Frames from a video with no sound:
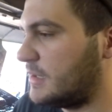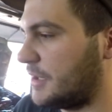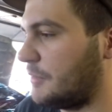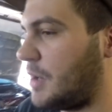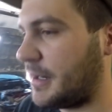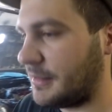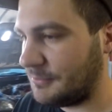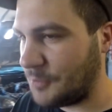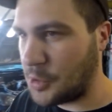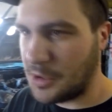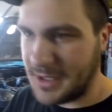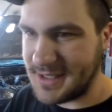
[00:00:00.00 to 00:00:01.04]
You want
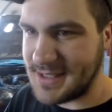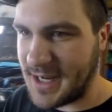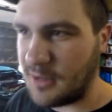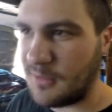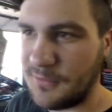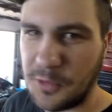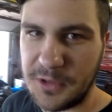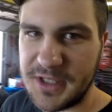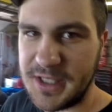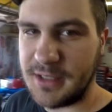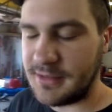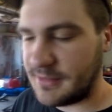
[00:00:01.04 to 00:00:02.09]
more like 10 or
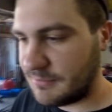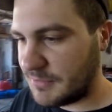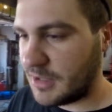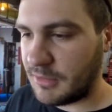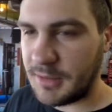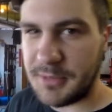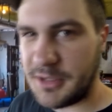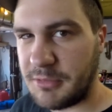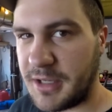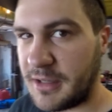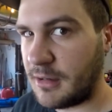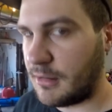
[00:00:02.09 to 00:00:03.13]
14, you know, in
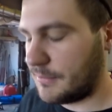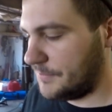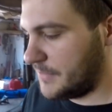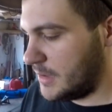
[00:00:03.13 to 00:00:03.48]
between there.